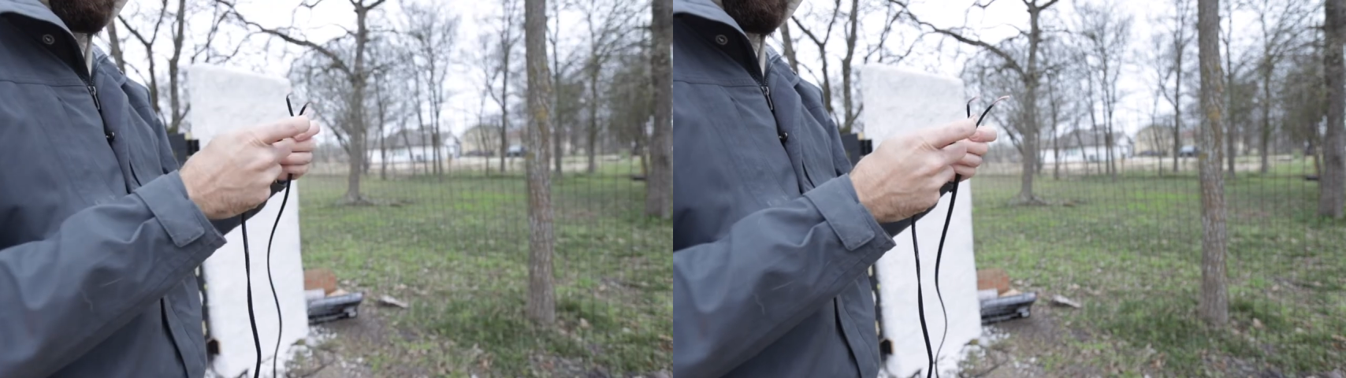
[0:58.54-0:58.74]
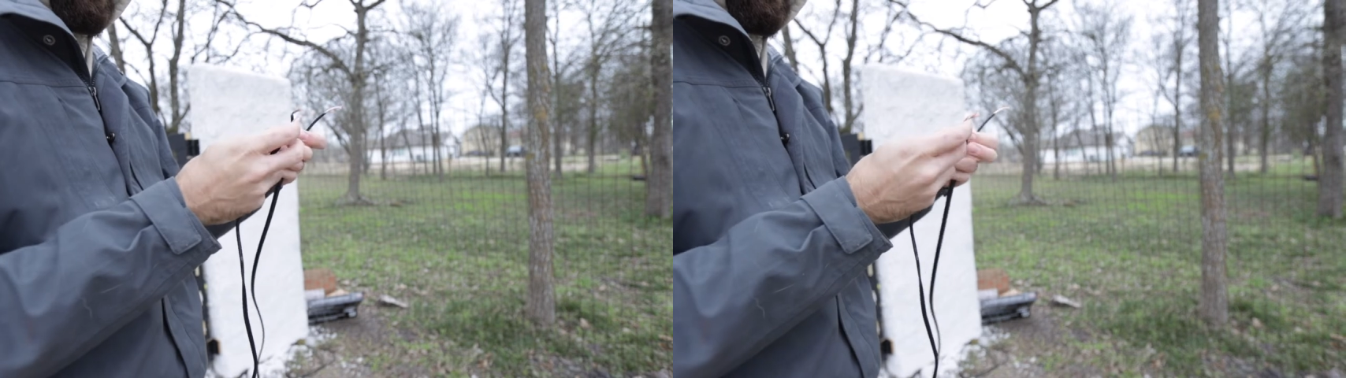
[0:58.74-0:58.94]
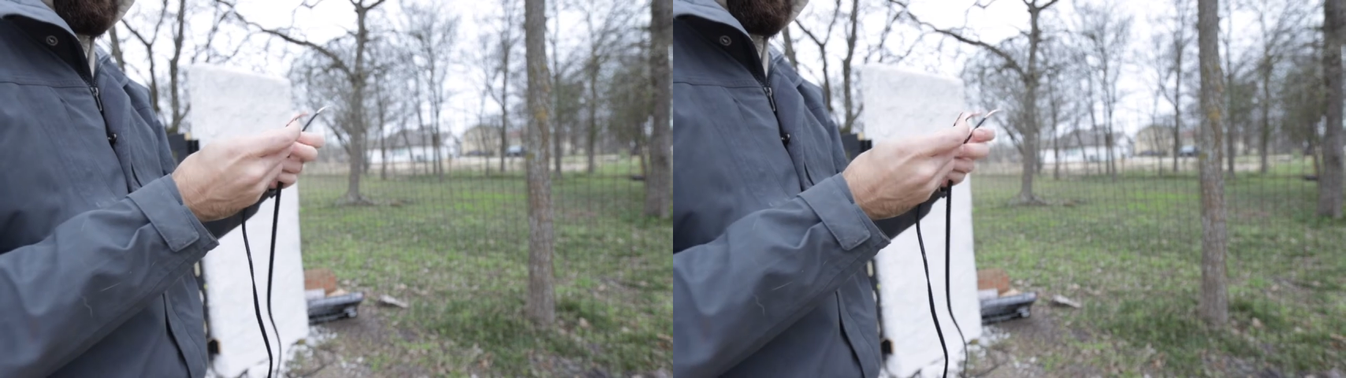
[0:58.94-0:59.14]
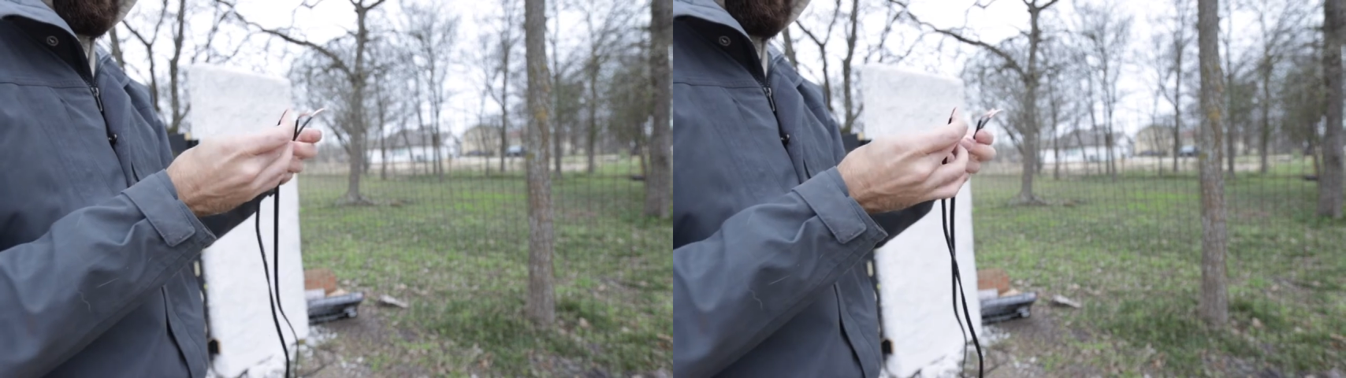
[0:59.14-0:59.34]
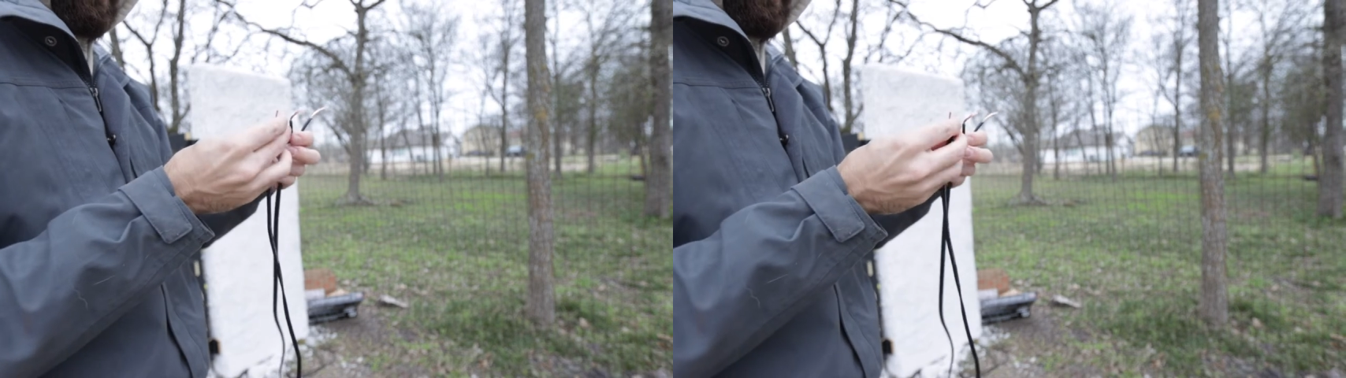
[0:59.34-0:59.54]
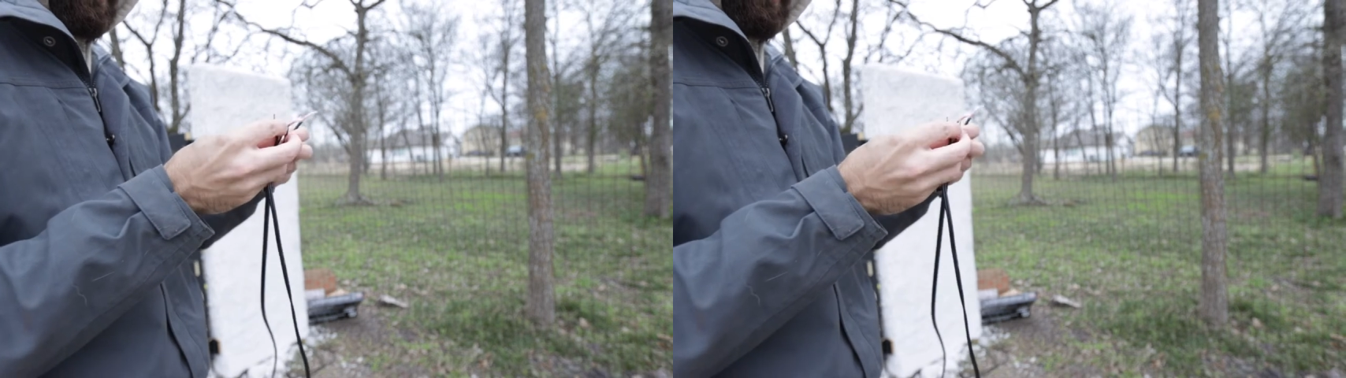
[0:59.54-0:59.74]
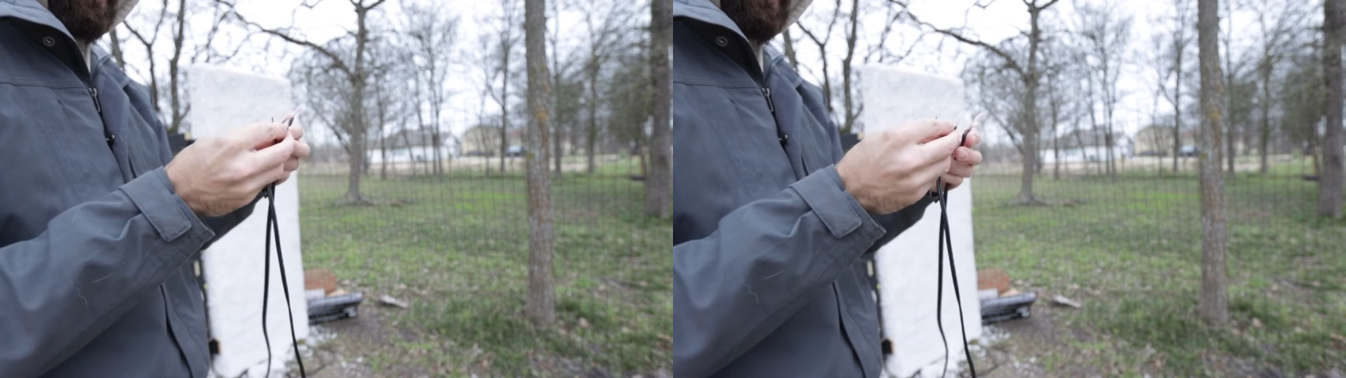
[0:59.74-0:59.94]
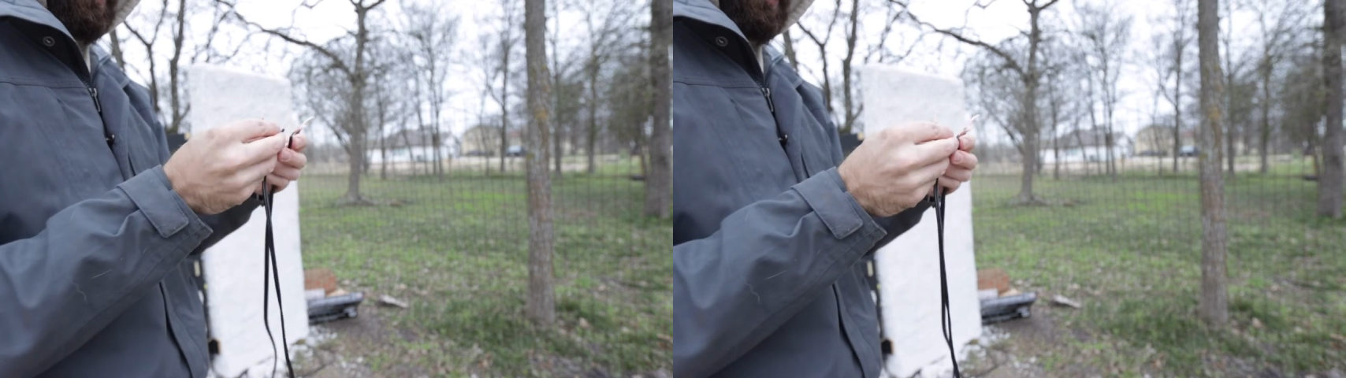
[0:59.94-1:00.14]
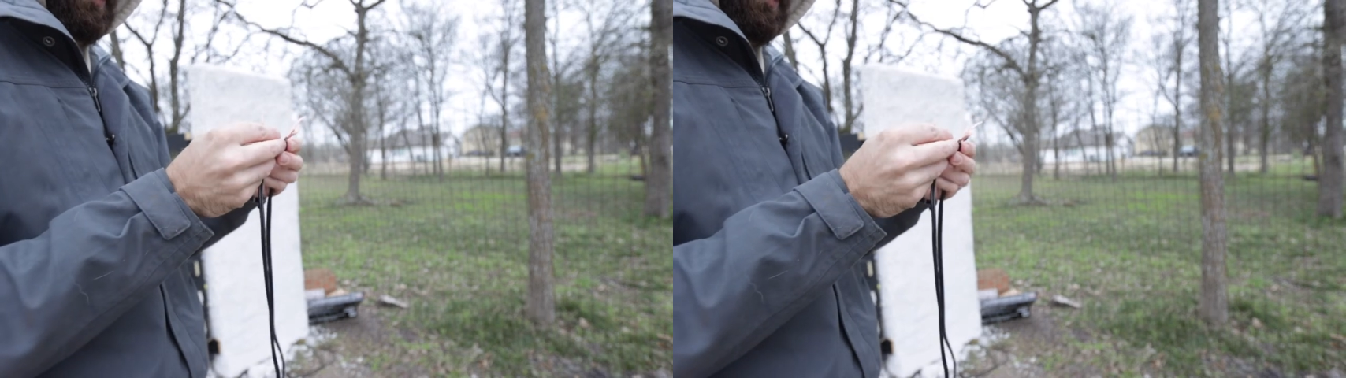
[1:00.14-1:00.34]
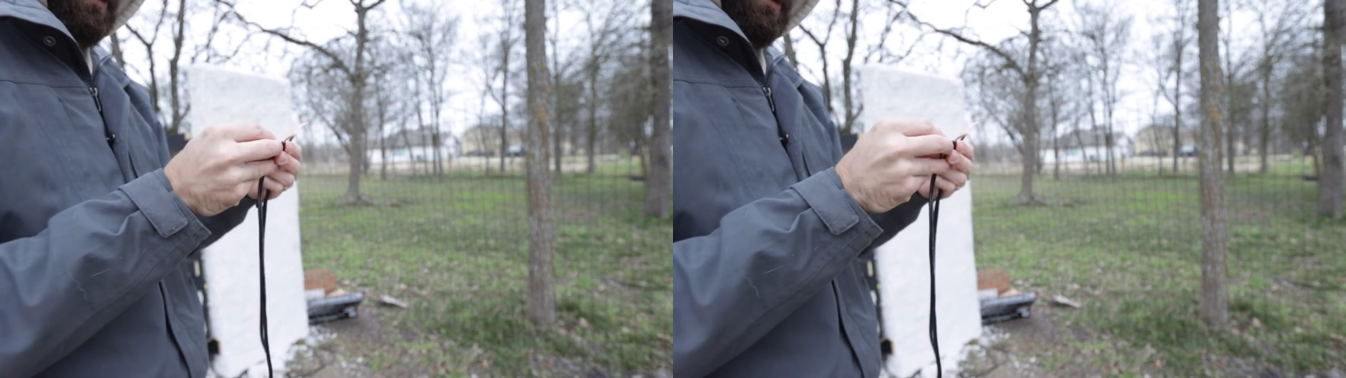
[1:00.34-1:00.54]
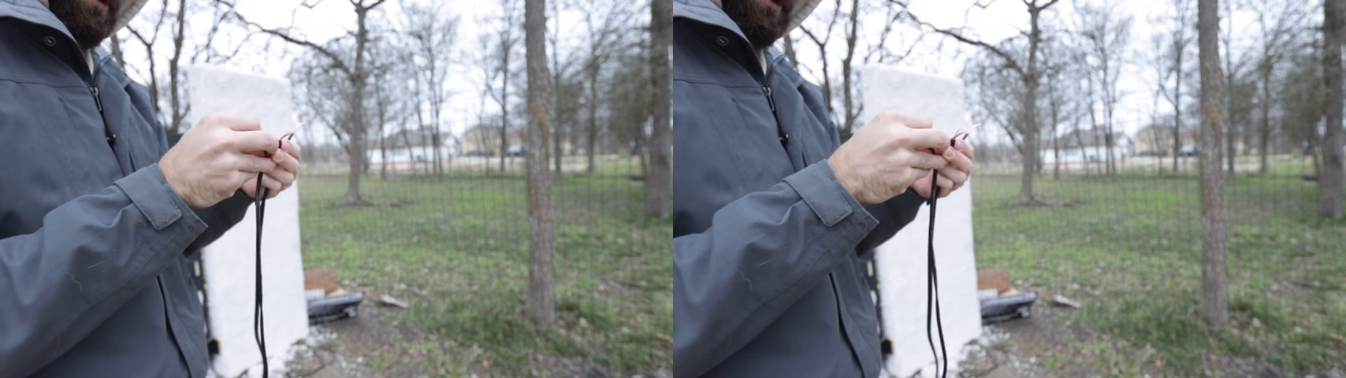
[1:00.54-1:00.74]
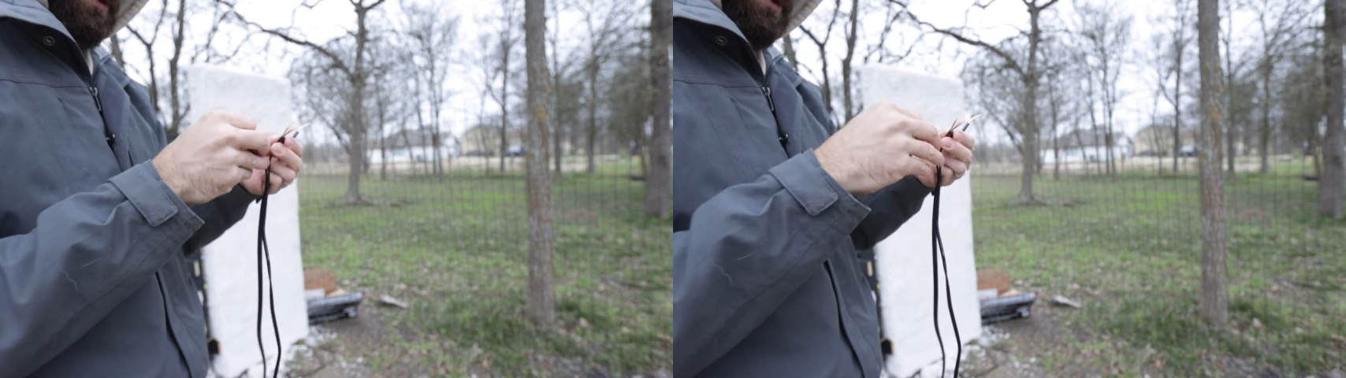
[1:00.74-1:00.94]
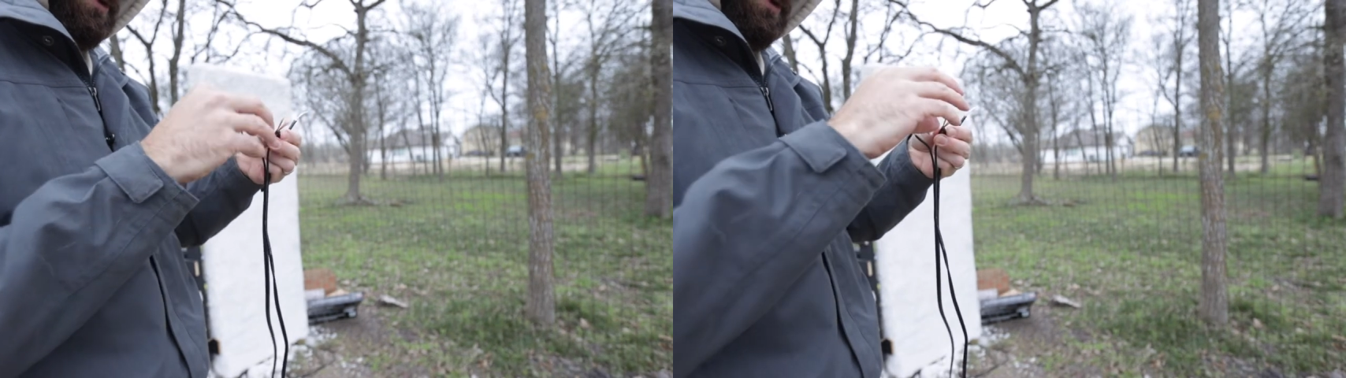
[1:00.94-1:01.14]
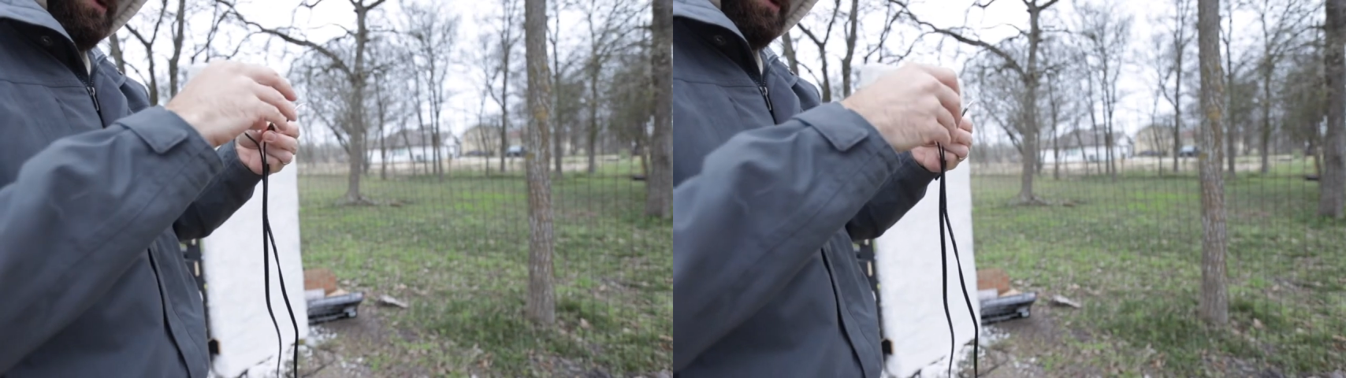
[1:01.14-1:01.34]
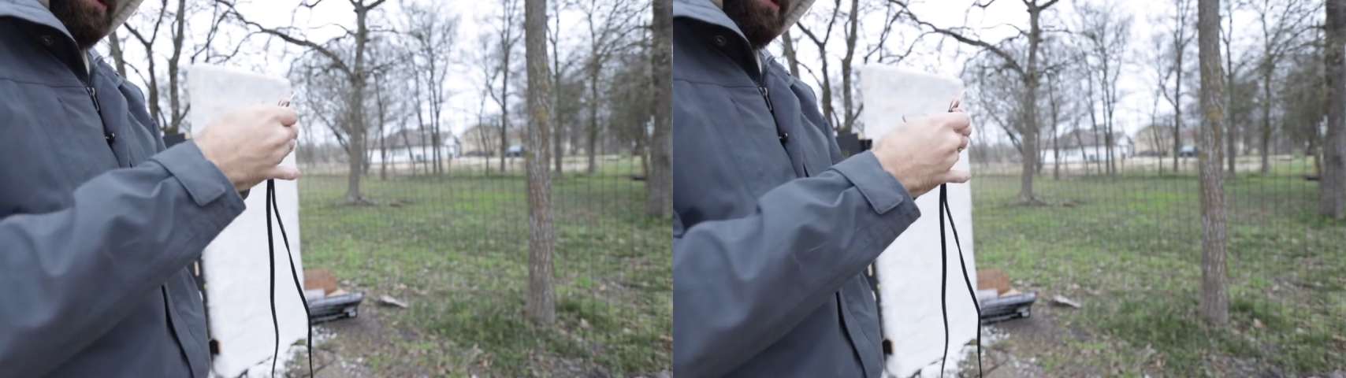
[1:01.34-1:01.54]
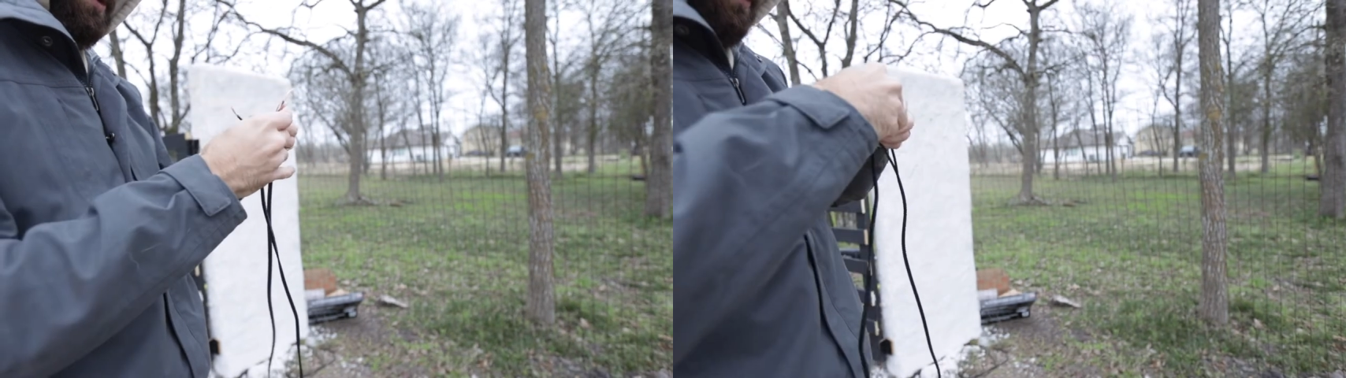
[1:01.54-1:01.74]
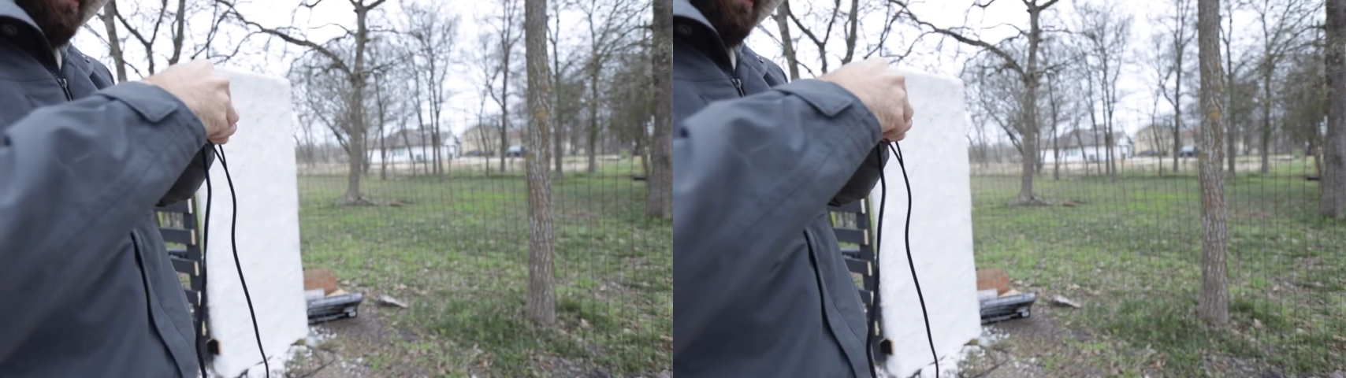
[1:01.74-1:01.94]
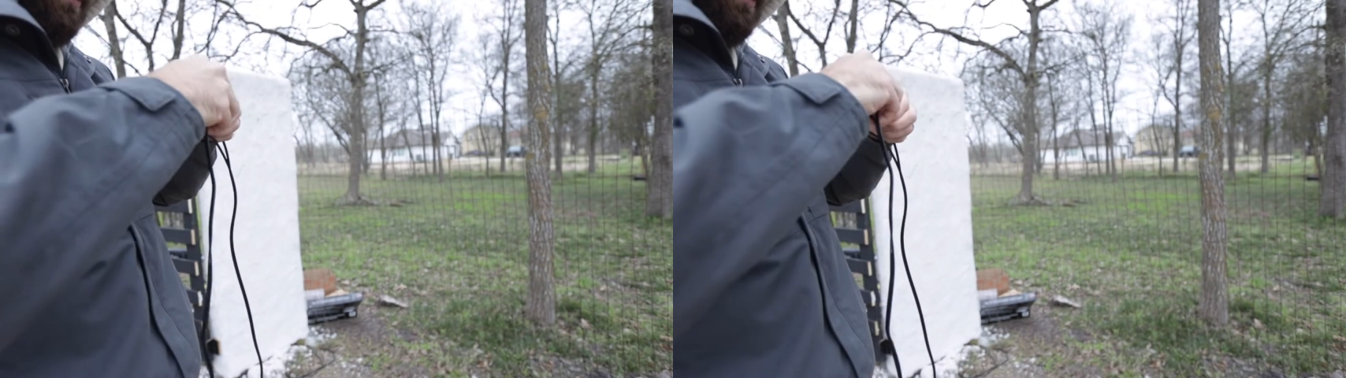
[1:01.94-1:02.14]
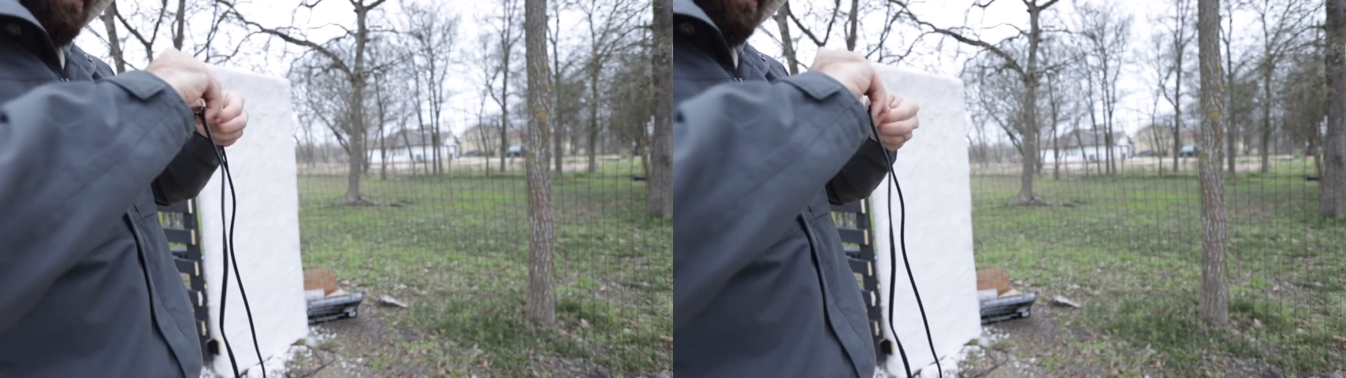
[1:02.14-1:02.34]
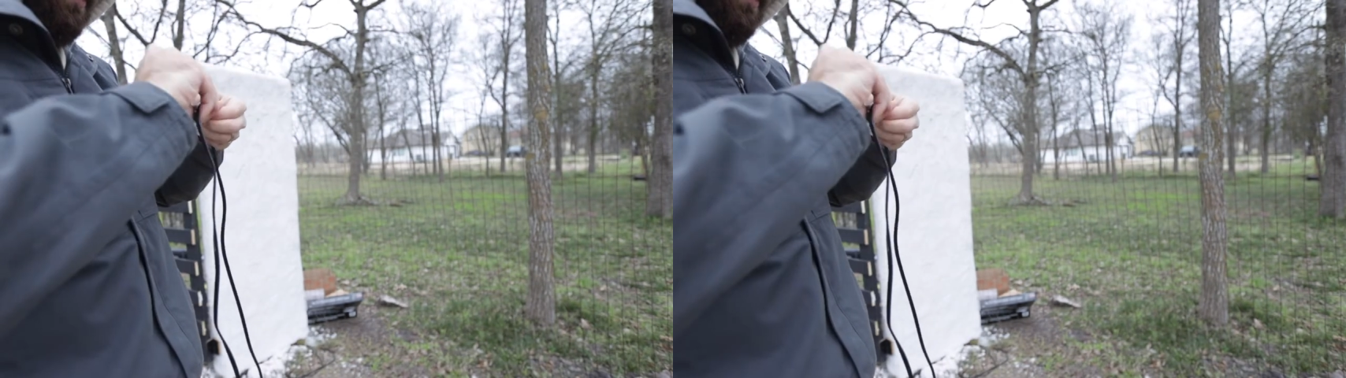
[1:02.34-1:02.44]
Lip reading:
(no speaker visible)